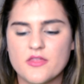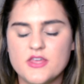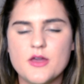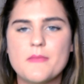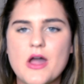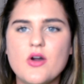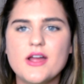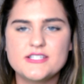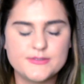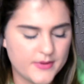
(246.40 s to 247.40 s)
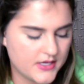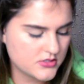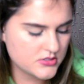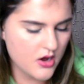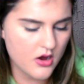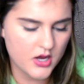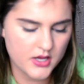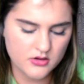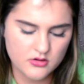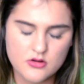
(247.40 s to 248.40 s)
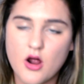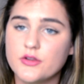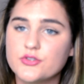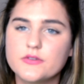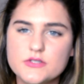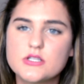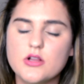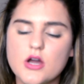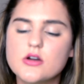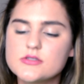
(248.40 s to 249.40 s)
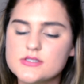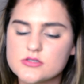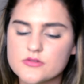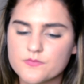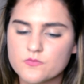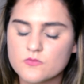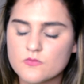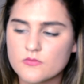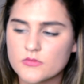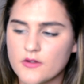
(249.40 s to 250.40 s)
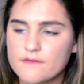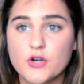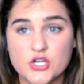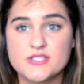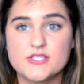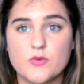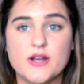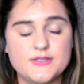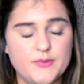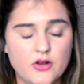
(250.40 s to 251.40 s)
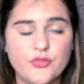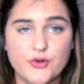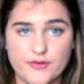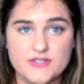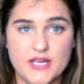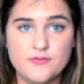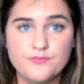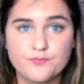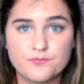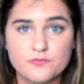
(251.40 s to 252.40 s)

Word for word: The amount I spend on non-thrifted clothes versus what I spend on thrifted,